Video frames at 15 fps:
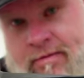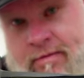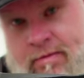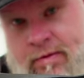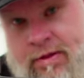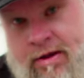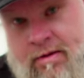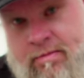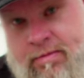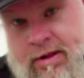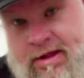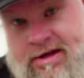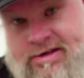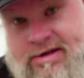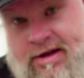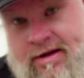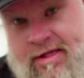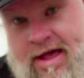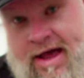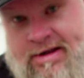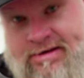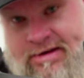when they're ballistic
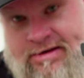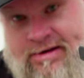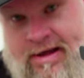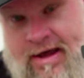glasses